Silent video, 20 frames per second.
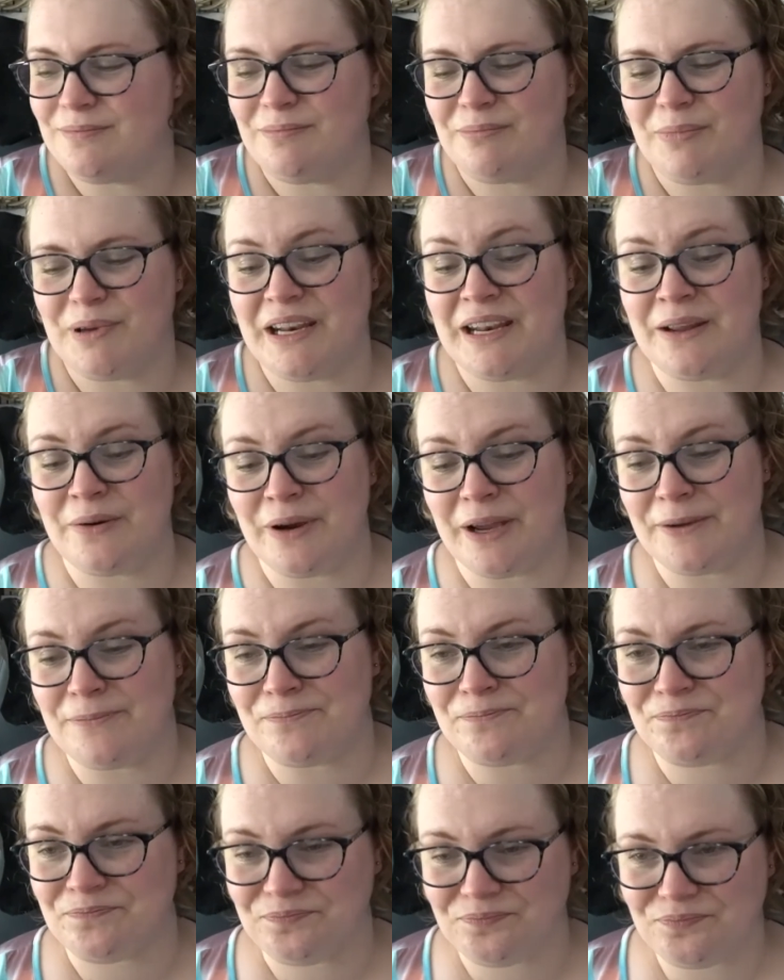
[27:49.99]
But anyway,
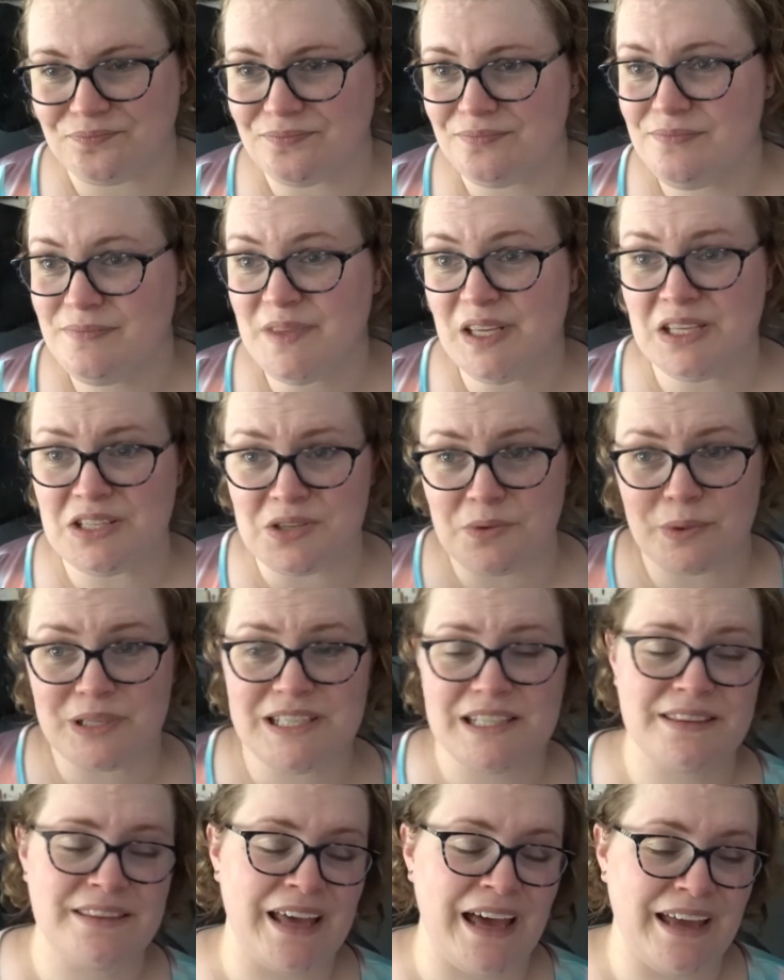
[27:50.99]
so we
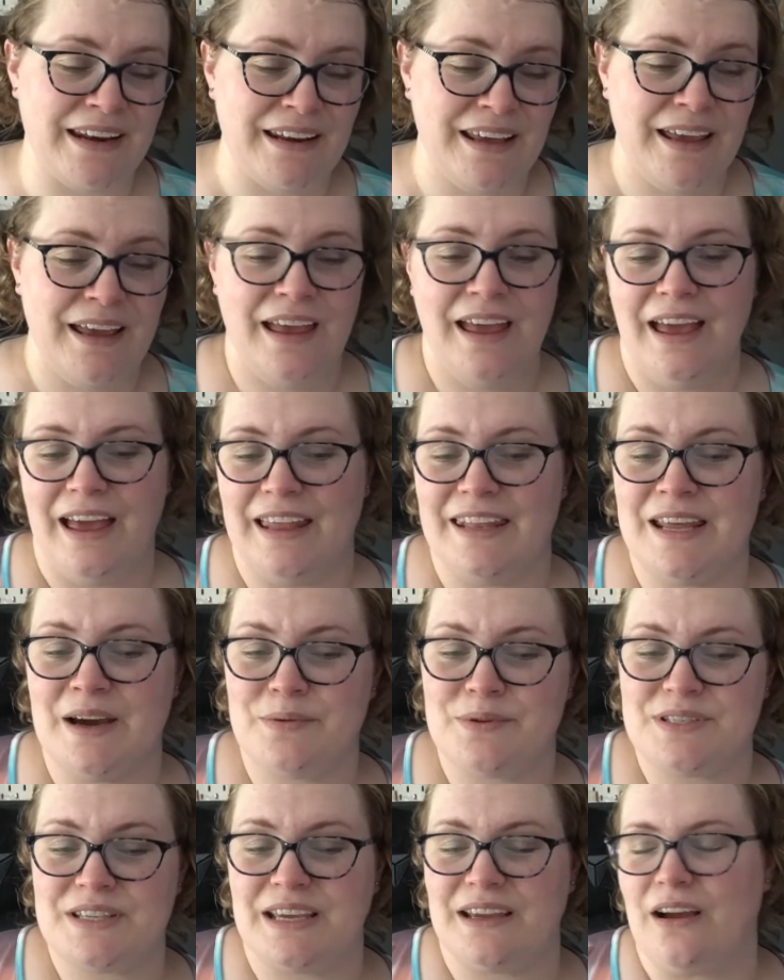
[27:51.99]
did that, and that
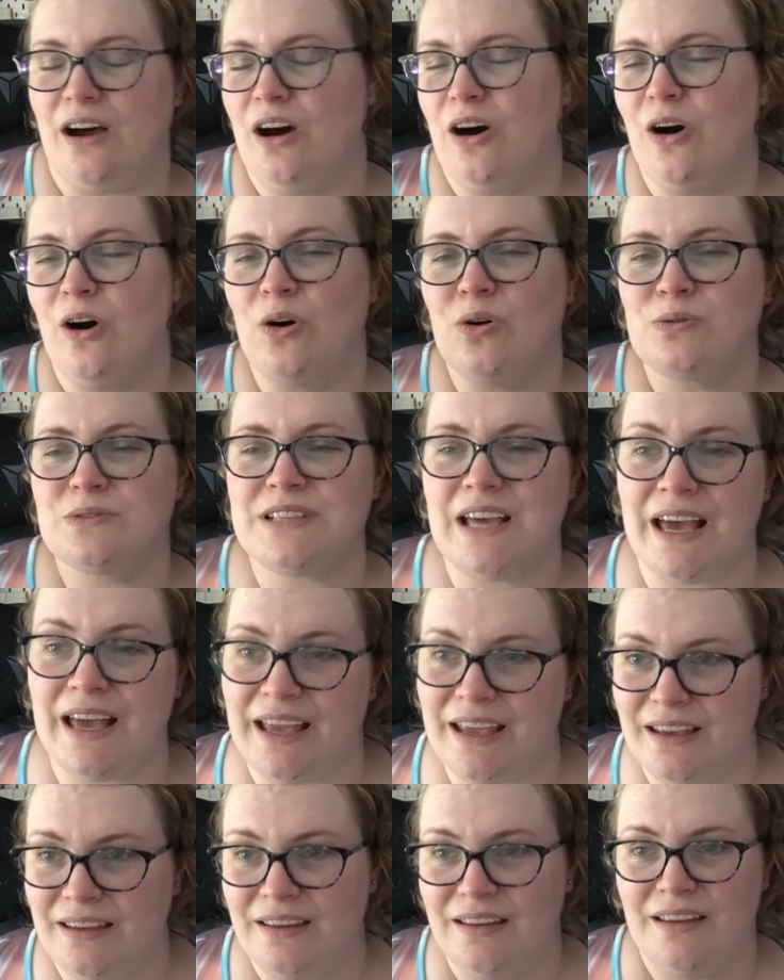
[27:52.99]
was like a whole
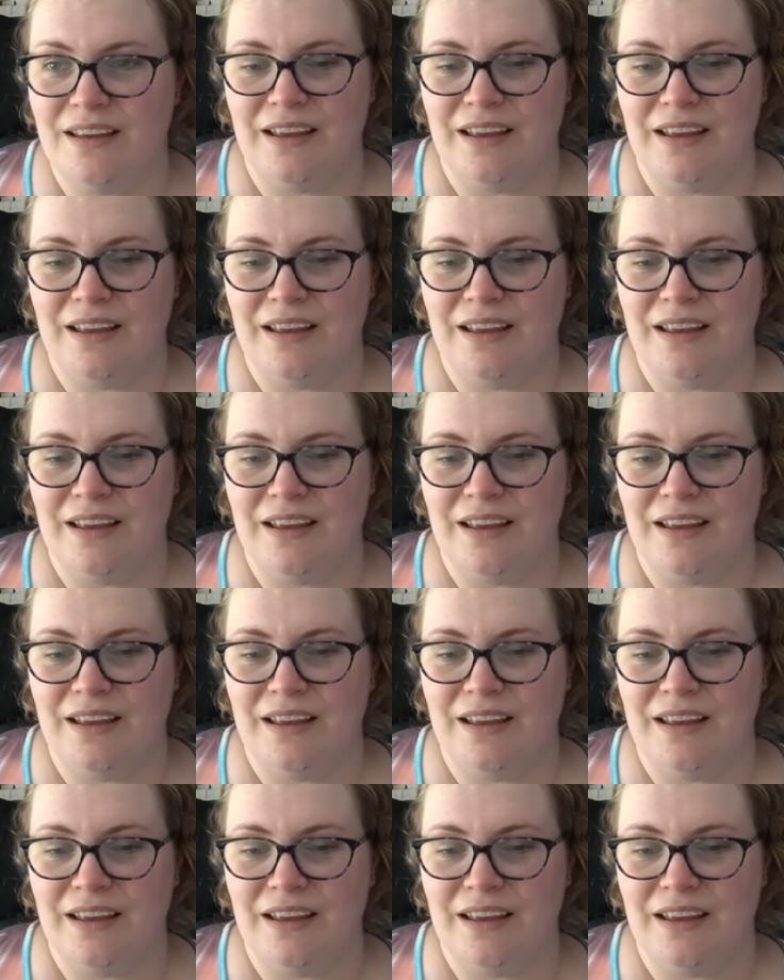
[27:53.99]
day,